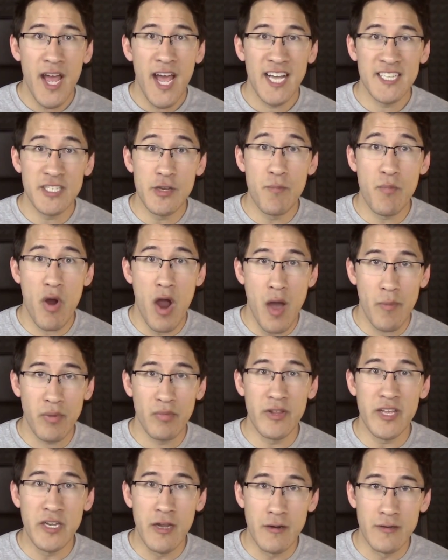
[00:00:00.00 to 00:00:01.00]
As you
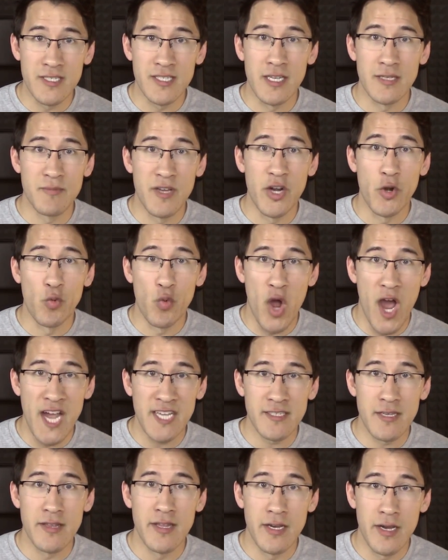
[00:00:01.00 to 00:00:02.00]
probably noticed, there's been a
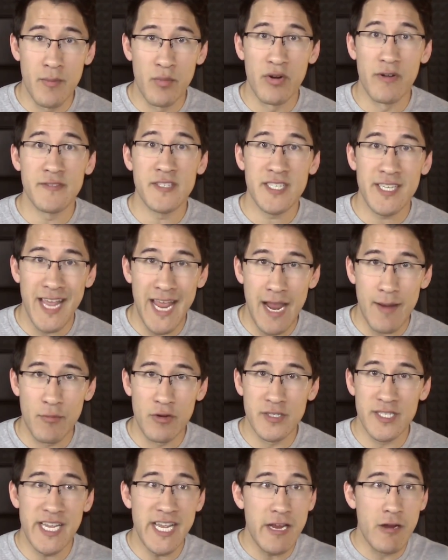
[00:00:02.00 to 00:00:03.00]
rise in the number of
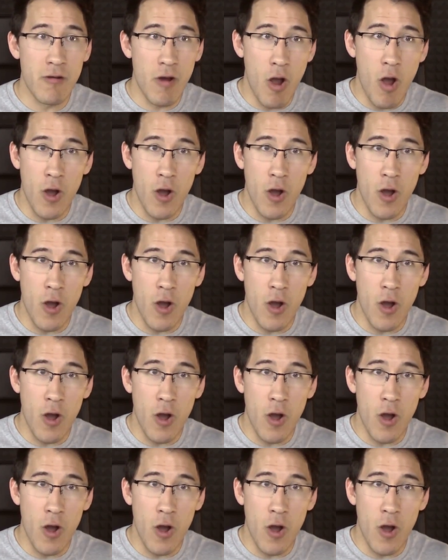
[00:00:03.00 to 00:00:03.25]
scammers here